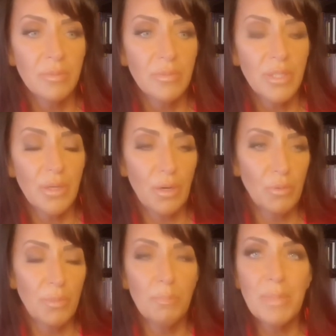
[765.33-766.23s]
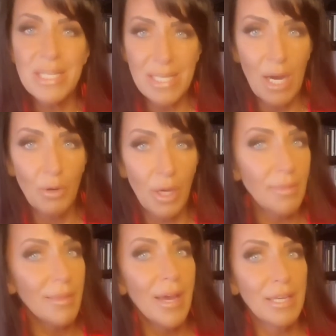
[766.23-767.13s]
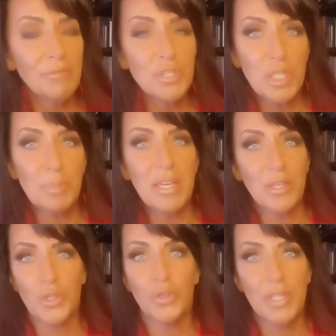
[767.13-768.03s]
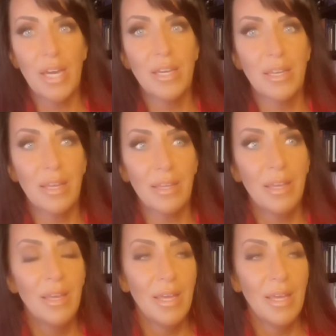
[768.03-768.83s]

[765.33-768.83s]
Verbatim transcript: you know, miss out on life just because you're dieting.